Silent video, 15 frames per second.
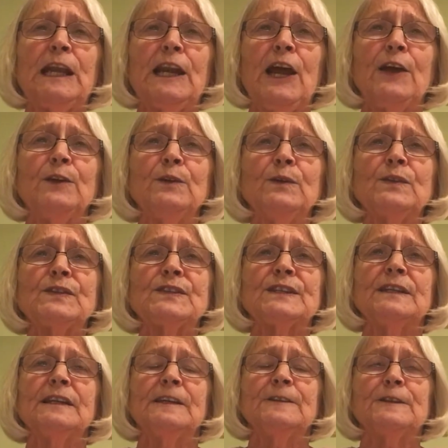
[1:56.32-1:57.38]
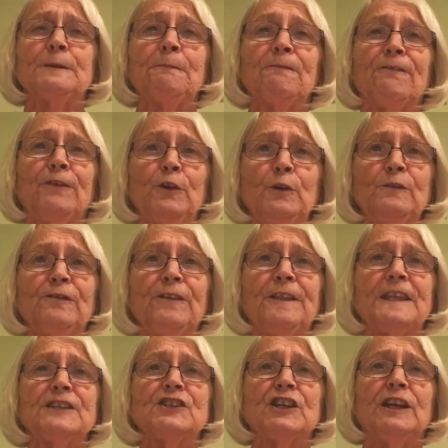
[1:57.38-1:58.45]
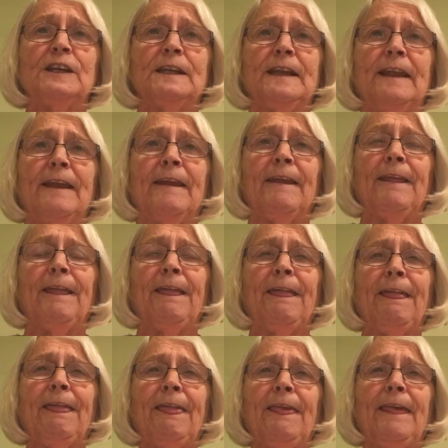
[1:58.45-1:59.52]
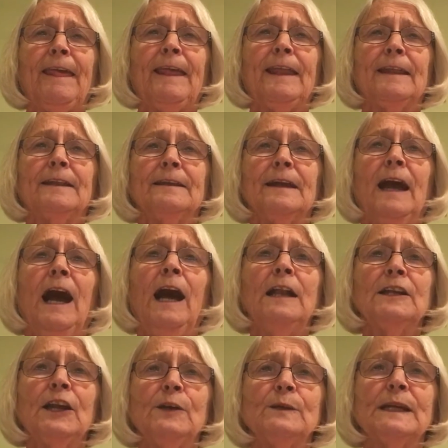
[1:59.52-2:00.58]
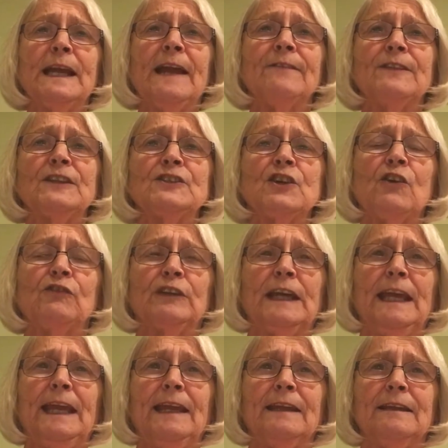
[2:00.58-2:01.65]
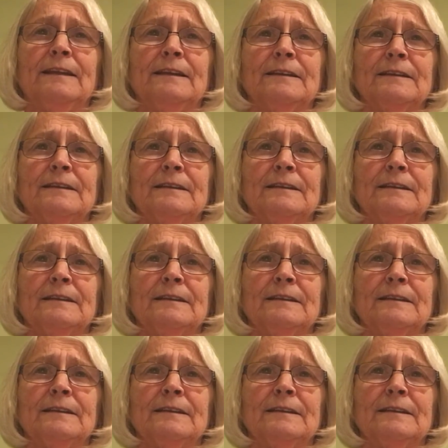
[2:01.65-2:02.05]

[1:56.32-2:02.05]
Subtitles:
clothes and some food for the journey. I'll go and get the donkey.